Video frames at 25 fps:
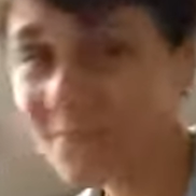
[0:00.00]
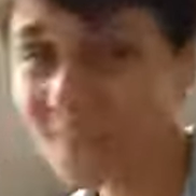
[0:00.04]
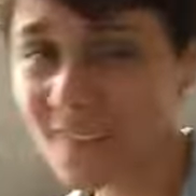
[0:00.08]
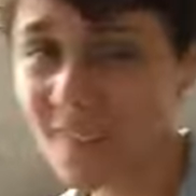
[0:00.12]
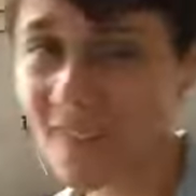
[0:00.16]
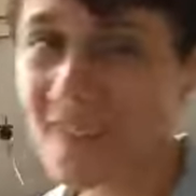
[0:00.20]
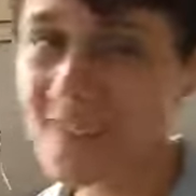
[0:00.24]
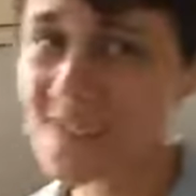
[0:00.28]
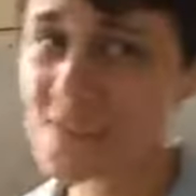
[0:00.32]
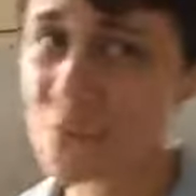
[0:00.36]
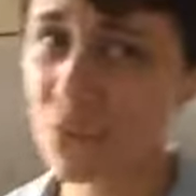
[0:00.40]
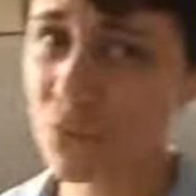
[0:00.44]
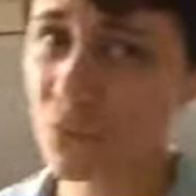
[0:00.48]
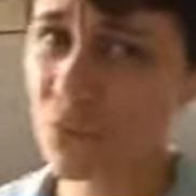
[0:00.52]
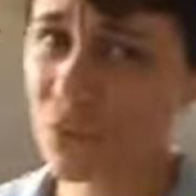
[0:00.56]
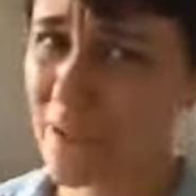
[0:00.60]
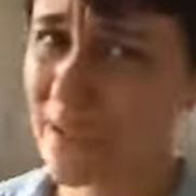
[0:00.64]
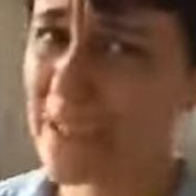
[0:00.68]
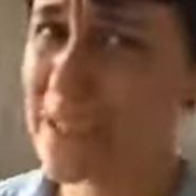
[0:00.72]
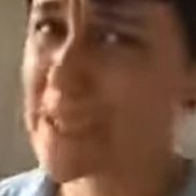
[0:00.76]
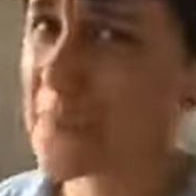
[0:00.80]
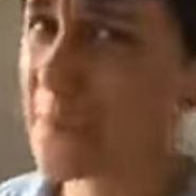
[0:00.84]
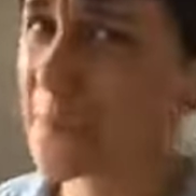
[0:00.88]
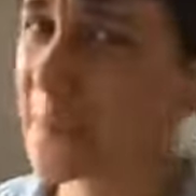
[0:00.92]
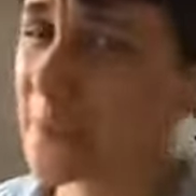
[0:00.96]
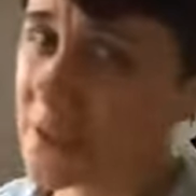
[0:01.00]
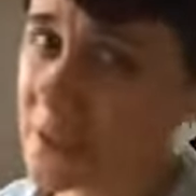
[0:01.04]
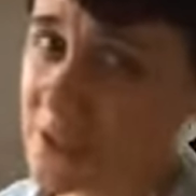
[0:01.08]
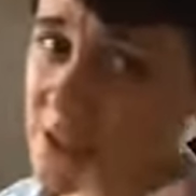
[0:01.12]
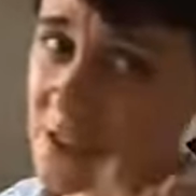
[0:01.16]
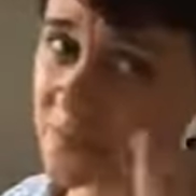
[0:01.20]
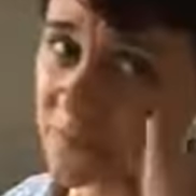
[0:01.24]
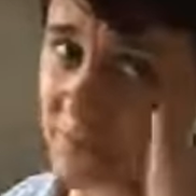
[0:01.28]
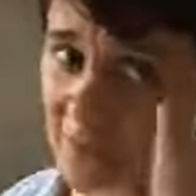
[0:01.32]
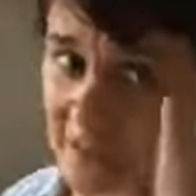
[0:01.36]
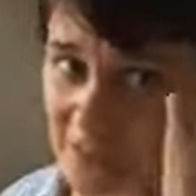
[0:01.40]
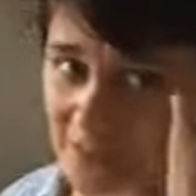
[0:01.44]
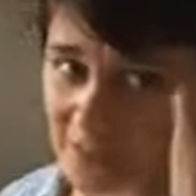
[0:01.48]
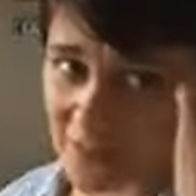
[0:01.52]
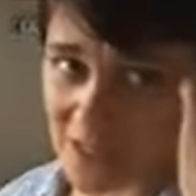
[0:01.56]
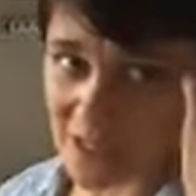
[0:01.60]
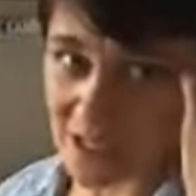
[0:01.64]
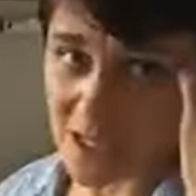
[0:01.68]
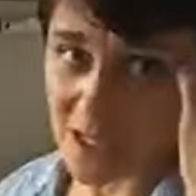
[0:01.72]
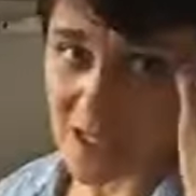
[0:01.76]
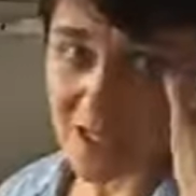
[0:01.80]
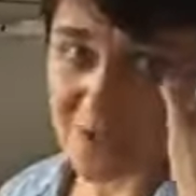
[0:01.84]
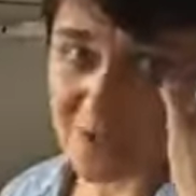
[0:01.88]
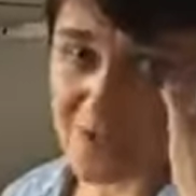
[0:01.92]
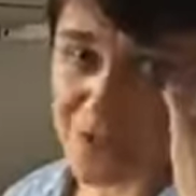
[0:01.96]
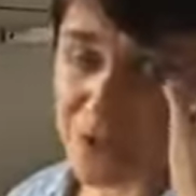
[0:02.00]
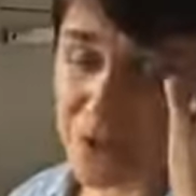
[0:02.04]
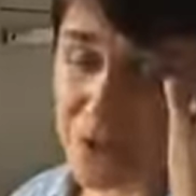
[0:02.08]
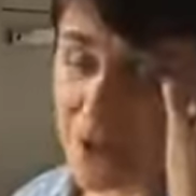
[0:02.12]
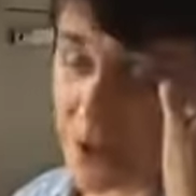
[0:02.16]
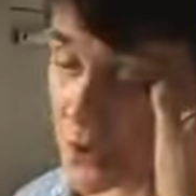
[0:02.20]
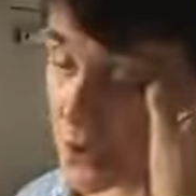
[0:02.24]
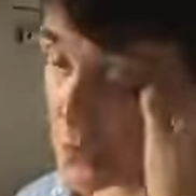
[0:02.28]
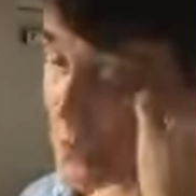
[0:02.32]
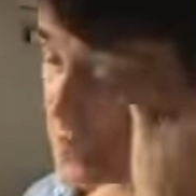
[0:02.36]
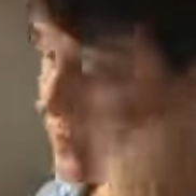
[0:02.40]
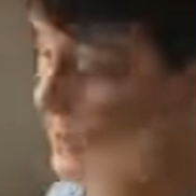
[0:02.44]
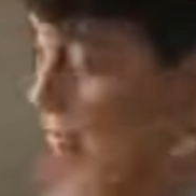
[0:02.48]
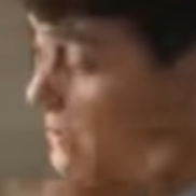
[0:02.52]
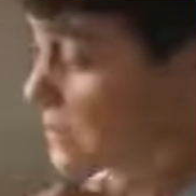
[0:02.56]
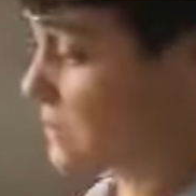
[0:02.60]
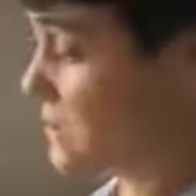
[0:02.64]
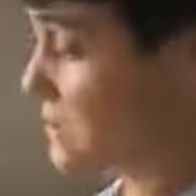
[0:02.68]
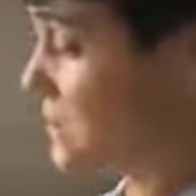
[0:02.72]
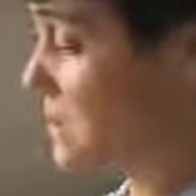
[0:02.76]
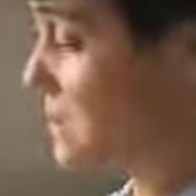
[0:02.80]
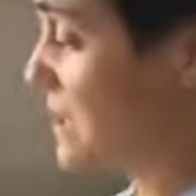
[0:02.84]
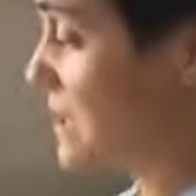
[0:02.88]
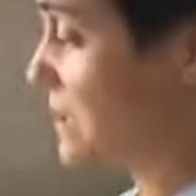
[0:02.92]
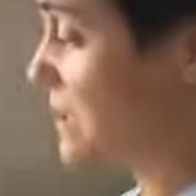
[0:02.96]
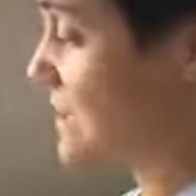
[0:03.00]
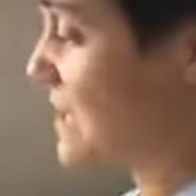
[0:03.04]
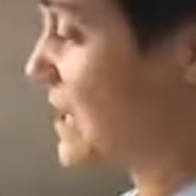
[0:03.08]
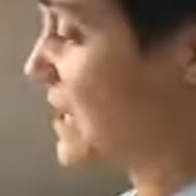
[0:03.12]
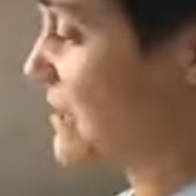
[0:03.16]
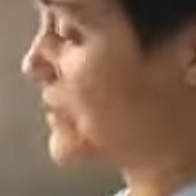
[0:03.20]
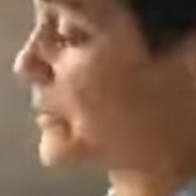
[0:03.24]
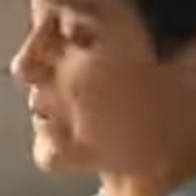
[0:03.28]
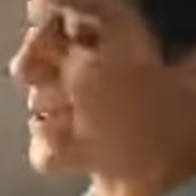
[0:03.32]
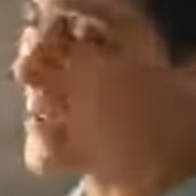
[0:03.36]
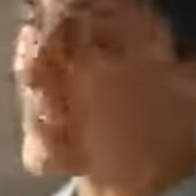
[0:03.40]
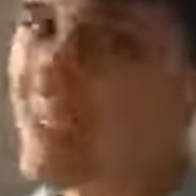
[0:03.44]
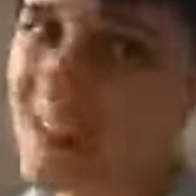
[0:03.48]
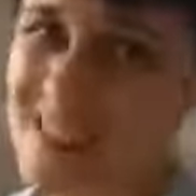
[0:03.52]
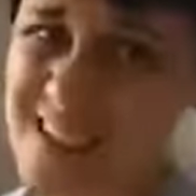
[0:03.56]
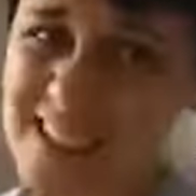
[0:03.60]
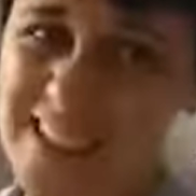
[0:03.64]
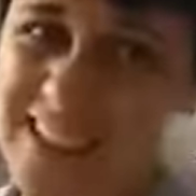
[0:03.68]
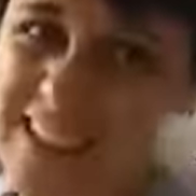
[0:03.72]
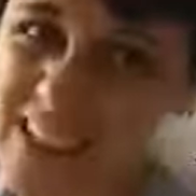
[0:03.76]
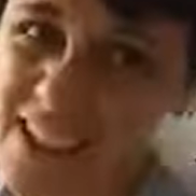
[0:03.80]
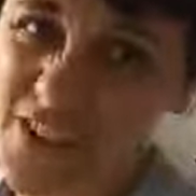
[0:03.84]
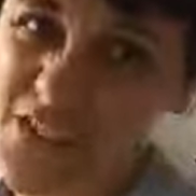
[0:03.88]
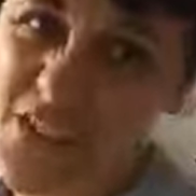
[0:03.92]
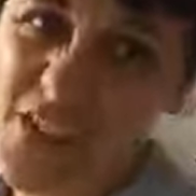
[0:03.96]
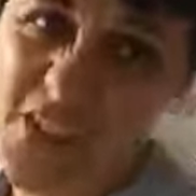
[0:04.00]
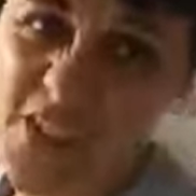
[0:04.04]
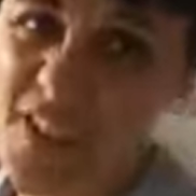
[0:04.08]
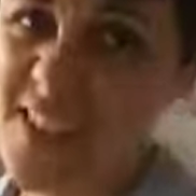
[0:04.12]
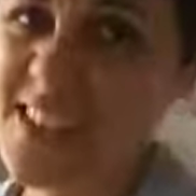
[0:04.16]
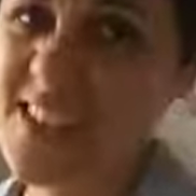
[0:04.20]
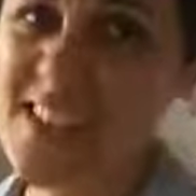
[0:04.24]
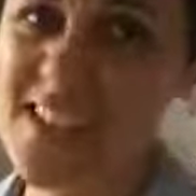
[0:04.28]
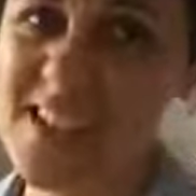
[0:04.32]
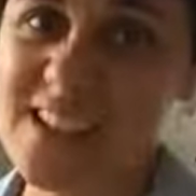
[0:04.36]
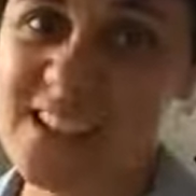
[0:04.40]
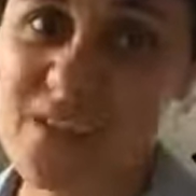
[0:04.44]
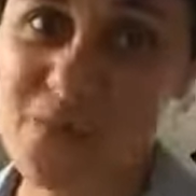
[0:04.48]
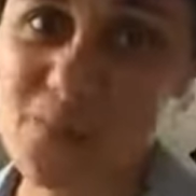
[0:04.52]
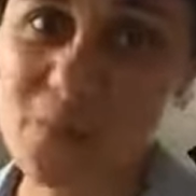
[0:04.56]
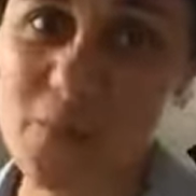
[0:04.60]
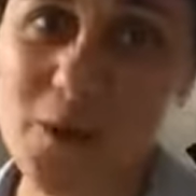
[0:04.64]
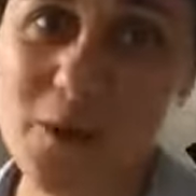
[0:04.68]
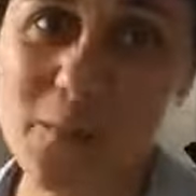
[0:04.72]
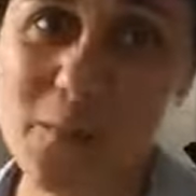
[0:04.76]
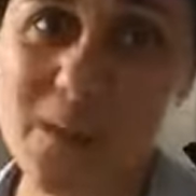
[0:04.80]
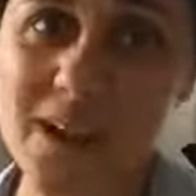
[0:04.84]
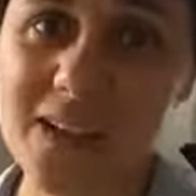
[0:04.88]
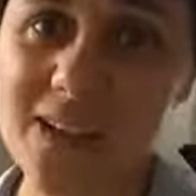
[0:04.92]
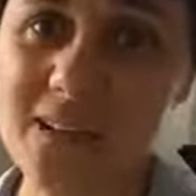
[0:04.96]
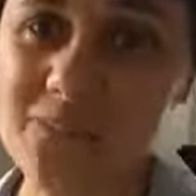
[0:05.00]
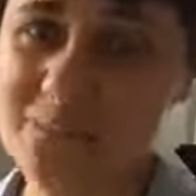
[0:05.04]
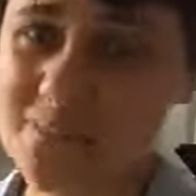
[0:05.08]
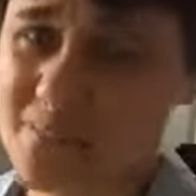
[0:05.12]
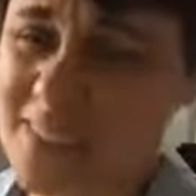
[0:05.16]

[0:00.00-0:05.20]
Has a really punchy flavour, so you don't want to have burgers that literally just taste of Marmite.